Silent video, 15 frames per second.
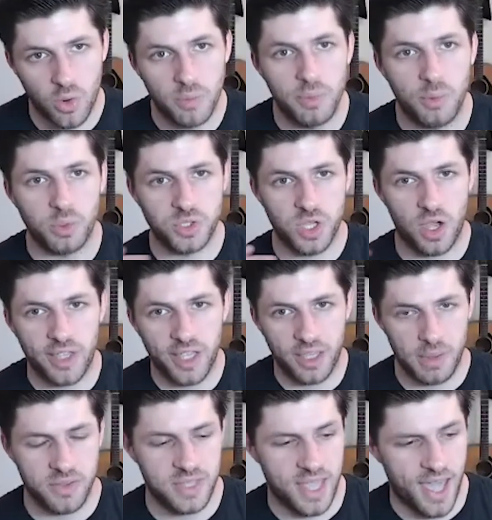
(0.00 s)
but we're talking
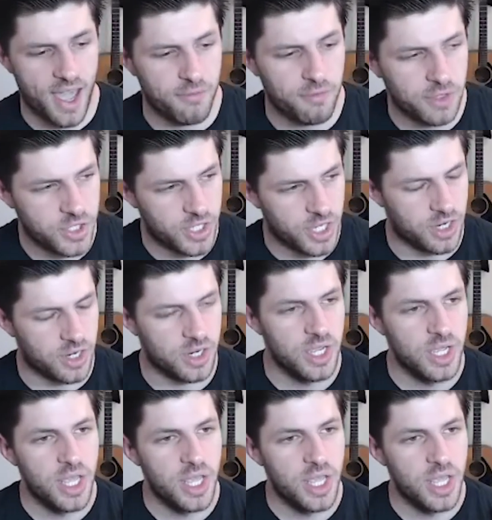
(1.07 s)
about the average here.